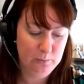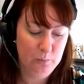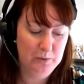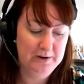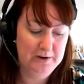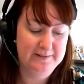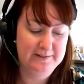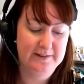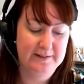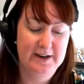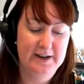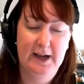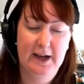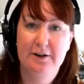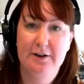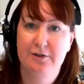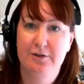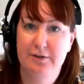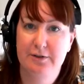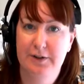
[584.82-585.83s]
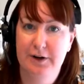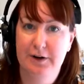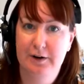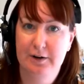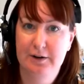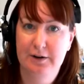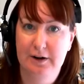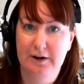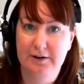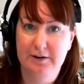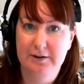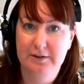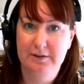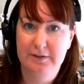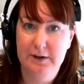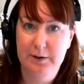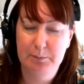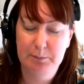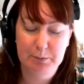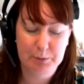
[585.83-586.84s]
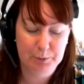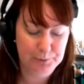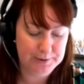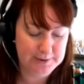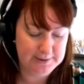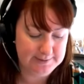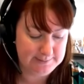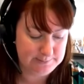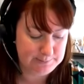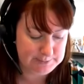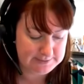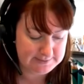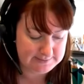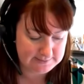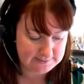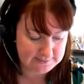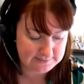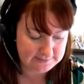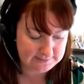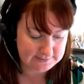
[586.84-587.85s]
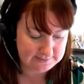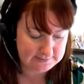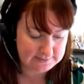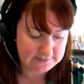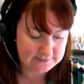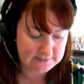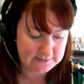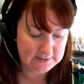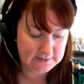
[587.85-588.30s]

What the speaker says: What is the nature of the conduct of the employer's business?